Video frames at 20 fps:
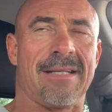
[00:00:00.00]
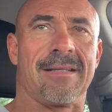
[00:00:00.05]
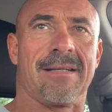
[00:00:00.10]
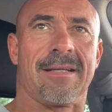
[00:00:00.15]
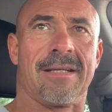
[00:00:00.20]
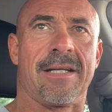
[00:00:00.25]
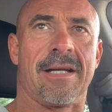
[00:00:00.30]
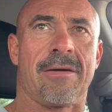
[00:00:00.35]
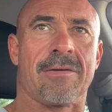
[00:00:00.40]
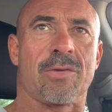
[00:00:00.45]

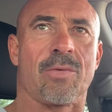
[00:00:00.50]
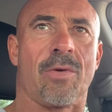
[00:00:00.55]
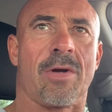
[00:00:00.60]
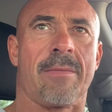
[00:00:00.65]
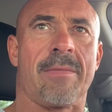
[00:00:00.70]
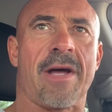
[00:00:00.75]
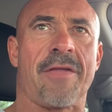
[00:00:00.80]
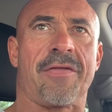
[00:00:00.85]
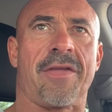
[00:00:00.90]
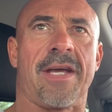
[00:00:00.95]
was one
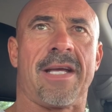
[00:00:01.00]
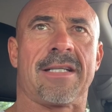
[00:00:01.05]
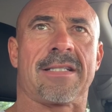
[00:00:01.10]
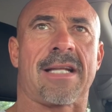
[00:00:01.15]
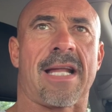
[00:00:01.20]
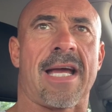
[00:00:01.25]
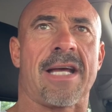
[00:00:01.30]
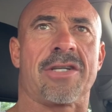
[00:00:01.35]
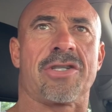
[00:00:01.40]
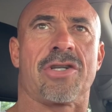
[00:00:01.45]
of my things
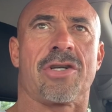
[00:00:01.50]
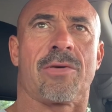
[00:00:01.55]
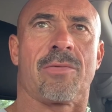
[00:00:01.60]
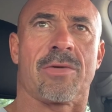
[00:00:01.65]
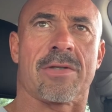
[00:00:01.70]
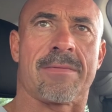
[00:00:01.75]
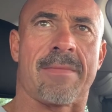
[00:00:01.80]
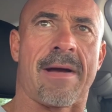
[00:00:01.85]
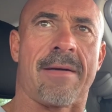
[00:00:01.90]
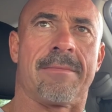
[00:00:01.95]
last year
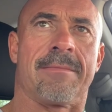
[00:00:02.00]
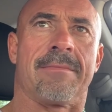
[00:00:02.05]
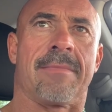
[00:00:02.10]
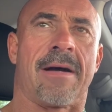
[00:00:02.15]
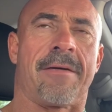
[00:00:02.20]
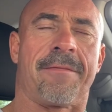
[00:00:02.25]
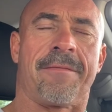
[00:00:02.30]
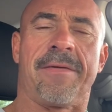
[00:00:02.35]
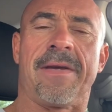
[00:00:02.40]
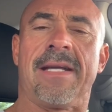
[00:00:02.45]
was
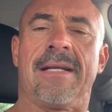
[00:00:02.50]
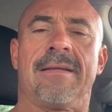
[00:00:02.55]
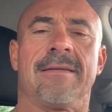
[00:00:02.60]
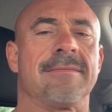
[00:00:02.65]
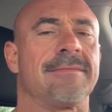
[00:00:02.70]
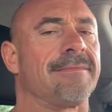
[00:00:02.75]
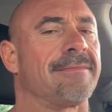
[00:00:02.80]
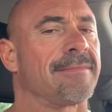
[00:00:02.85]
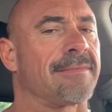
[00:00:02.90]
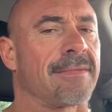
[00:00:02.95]
my feet
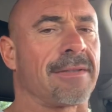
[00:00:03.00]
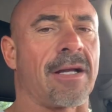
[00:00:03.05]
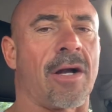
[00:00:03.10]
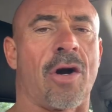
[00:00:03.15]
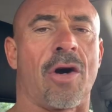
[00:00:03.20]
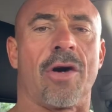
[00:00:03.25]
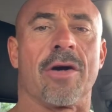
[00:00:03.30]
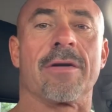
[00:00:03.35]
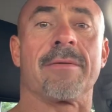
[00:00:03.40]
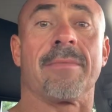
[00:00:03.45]

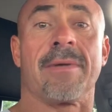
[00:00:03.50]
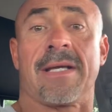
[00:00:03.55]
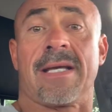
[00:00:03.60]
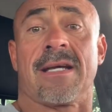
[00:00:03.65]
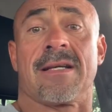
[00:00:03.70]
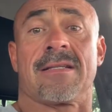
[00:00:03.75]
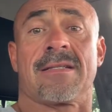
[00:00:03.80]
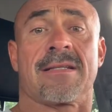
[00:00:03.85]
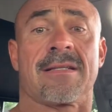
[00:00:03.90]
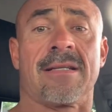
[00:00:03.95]
hurt
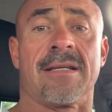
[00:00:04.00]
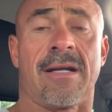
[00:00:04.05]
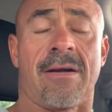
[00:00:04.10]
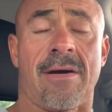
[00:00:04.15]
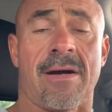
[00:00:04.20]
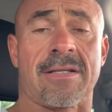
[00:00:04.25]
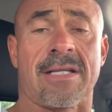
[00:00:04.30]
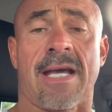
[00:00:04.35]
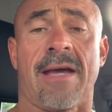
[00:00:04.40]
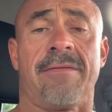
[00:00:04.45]
because, I
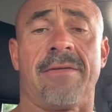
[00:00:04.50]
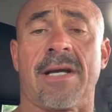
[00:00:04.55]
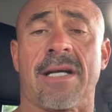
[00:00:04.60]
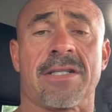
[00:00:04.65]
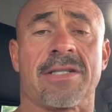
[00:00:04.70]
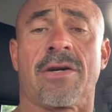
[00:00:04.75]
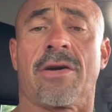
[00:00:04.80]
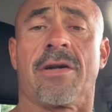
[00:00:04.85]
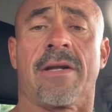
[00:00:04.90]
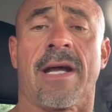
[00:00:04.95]
was heavy. I
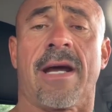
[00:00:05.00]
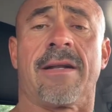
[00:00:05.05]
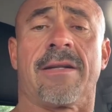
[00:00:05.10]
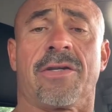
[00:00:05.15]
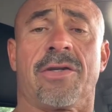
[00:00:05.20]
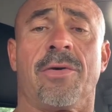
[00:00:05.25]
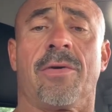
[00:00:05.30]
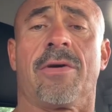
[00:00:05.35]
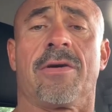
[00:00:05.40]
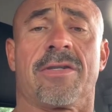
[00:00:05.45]
started out at
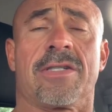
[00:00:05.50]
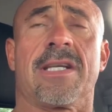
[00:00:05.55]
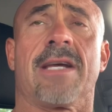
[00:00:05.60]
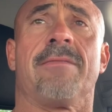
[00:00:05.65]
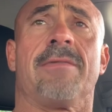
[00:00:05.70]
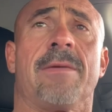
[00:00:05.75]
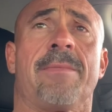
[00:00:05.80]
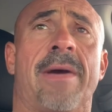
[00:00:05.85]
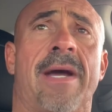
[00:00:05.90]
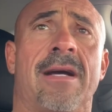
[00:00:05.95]

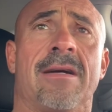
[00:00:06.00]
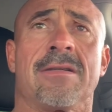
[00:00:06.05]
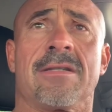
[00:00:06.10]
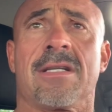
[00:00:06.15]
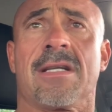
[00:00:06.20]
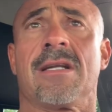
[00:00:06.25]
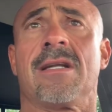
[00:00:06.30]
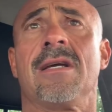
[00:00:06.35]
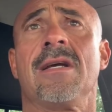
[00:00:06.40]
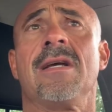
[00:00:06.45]
270 pounds
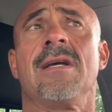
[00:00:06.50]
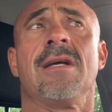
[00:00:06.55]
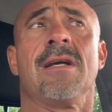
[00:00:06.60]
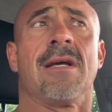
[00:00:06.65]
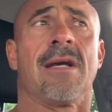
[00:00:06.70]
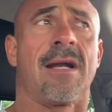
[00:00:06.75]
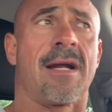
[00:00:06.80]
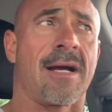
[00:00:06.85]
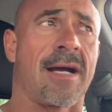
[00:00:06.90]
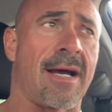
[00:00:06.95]
and
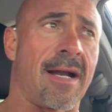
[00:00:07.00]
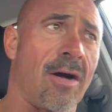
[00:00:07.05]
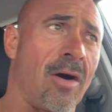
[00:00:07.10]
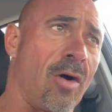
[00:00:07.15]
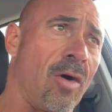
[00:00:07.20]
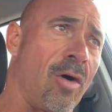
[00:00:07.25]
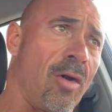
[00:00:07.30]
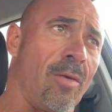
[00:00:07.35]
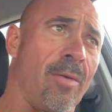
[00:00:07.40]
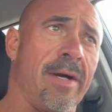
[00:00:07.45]
I got
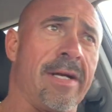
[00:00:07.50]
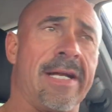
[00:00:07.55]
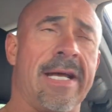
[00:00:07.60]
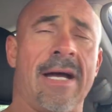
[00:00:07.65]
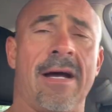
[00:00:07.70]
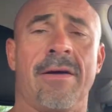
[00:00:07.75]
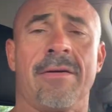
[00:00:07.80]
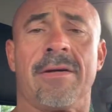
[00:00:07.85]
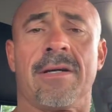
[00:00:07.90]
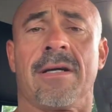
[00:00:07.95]
all the way
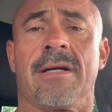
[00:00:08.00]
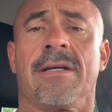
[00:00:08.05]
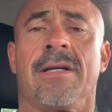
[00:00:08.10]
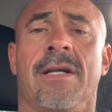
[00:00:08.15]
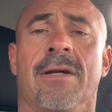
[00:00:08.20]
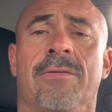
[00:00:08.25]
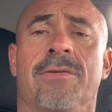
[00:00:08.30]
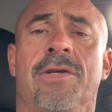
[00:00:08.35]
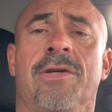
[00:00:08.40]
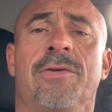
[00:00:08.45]
down to,
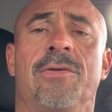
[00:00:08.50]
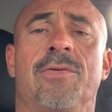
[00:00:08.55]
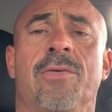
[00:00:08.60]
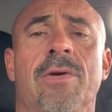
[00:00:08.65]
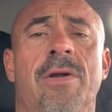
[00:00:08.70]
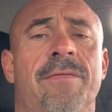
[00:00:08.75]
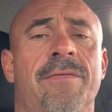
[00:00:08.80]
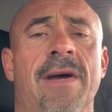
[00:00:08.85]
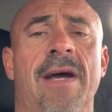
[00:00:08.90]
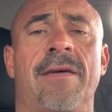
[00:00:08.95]

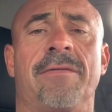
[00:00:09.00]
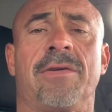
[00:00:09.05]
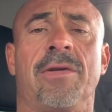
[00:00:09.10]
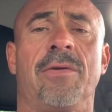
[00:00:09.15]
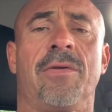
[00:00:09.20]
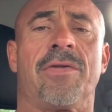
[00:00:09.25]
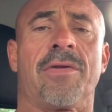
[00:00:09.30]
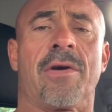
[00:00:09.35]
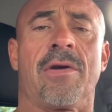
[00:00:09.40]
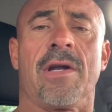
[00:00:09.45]
225,
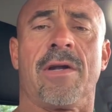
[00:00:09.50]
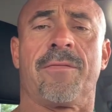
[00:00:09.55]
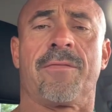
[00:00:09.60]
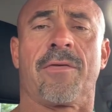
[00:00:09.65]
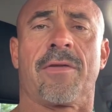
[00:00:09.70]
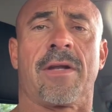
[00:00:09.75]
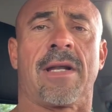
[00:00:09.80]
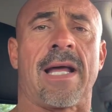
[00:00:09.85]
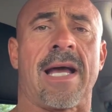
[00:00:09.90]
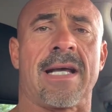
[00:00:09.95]
230 for
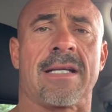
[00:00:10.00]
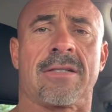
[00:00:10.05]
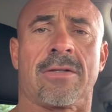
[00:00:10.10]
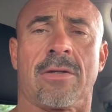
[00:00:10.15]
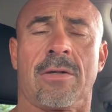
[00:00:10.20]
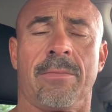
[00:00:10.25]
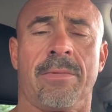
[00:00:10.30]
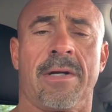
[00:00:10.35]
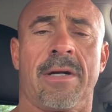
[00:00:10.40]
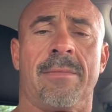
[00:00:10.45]
the last
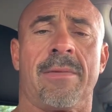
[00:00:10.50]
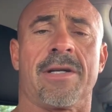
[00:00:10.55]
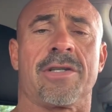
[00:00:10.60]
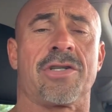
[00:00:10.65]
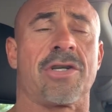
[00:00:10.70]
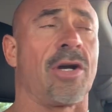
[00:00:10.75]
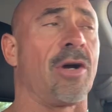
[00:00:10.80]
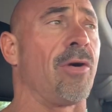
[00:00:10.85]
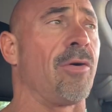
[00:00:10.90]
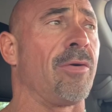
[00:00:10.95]
little bit of my
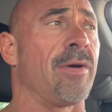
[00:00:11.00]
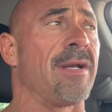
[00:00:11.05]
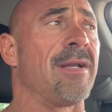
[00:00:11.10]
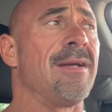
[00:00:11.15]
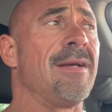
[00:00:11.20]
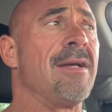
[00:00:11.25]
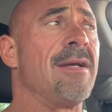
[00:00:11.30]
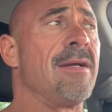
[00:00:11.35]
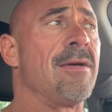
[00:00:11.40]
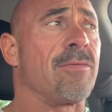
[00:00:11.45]
show, and
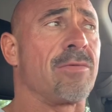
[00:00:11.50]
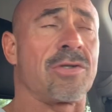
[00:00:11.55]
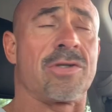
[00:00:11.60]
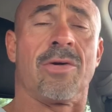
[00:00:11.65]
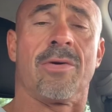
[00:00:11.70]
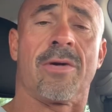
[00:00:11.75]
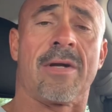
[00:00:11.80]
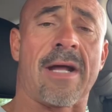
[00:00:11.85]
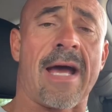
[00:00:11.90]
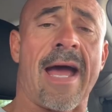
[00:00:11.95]
was
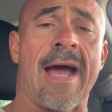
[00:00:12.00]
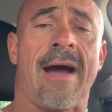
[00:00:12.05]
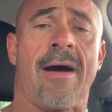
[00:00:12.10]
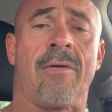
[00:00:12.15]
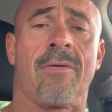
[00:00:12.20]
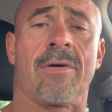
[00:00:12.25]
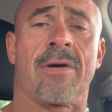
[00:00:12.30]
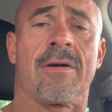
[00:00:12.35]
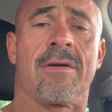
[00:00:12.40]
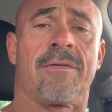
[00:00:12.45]
doing an
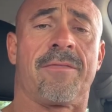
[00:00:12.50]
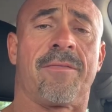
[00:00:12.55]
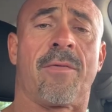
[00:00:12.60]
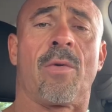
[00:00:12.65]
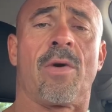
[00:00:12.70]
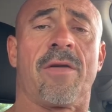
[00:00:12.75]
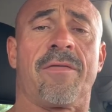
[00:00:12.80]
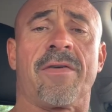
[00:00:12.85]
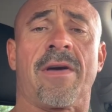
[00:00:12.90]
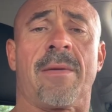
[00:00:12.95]
hour and
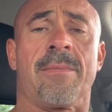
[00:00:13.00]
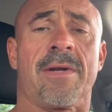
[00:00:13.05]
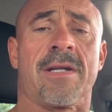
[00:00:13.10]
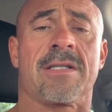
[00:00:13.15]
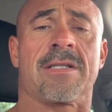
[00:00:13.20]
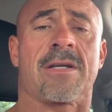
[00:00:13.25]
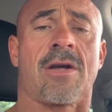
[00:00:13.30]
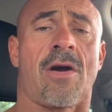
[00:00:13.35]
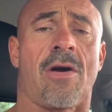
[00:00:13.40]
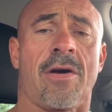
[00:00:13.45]
45
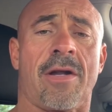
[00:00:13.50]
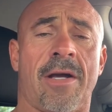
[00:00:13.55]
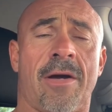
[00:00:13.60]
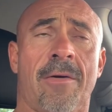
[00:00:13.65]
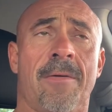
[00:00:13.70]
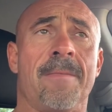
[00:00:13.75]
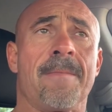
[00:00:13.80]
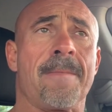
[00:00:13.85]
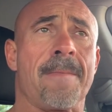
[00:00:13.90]
minutes cardio